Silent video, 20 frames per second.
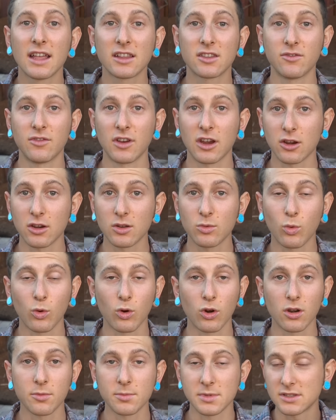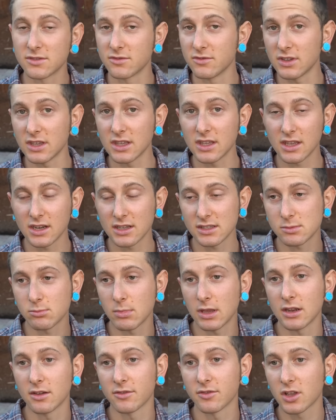It's very warm. It's vegan. It's
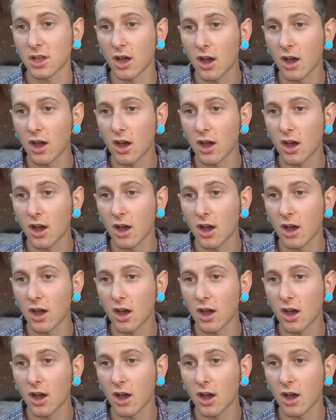made of